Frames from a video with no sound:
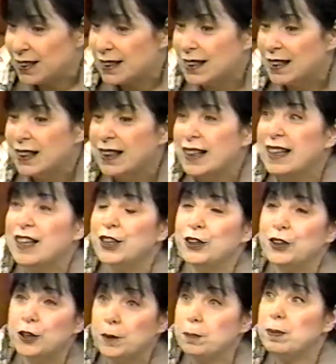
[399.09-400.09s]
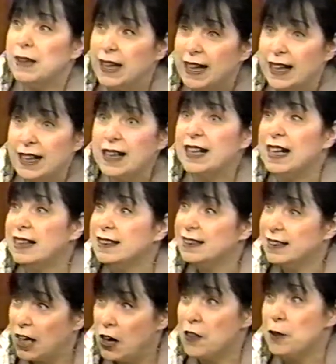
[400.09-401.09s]
Mm -hmm. You're playing against
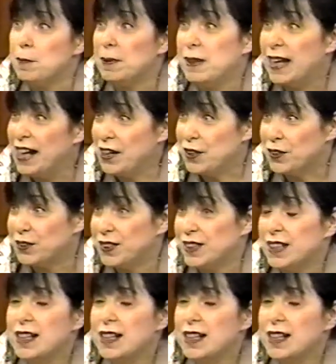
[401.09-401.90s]
other players.